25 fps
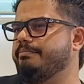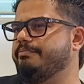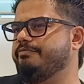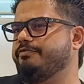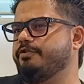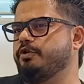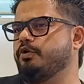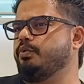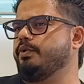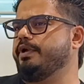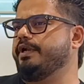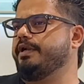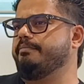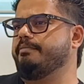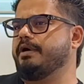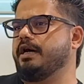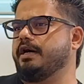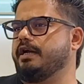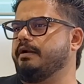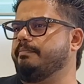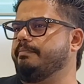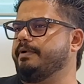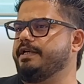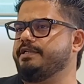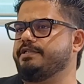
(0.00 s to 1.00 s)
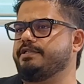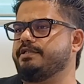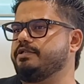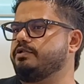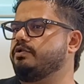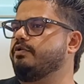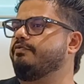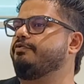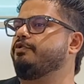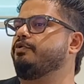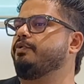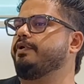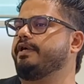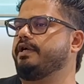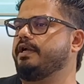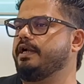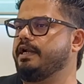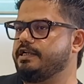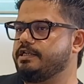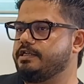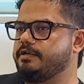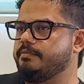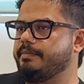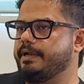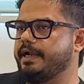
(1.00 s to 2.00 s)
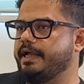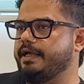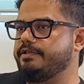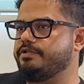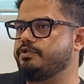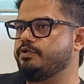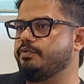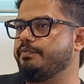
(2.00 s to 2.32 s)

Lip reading: Few in marketplaces or few international brands.